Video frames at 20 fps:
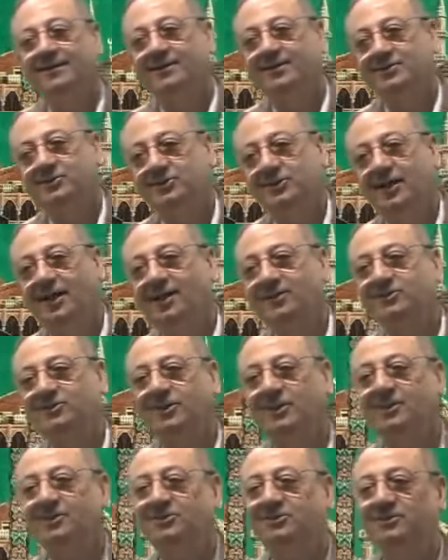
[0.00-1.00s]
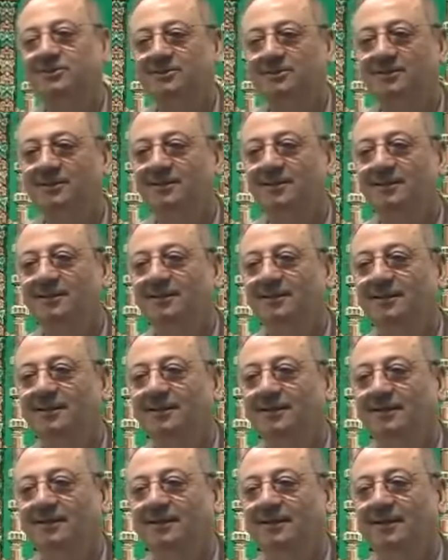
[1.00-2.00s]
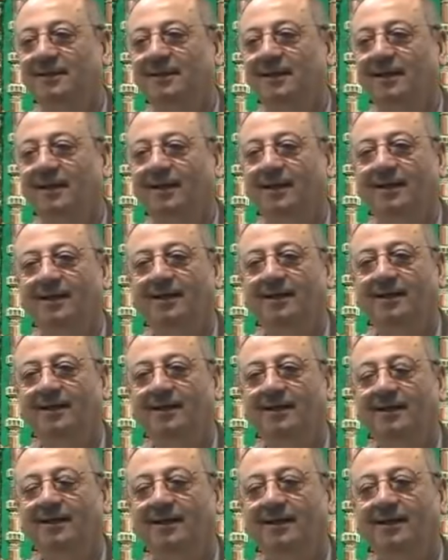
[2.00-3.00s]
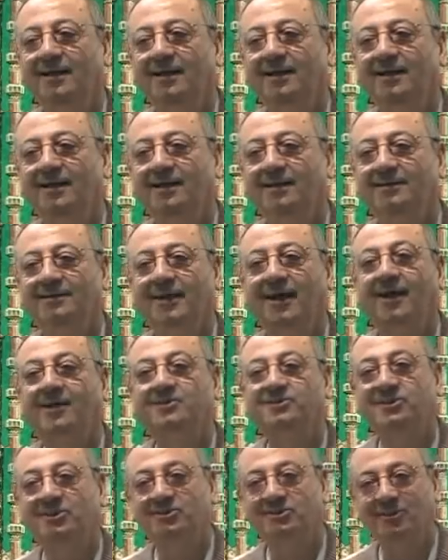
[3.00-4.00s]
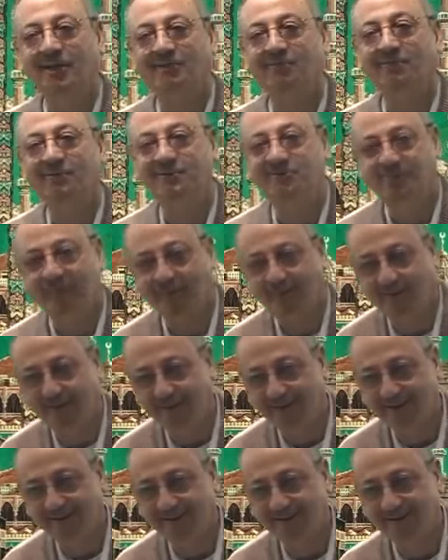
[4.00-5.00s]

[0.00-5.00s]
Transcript: She answers the answers of whispering.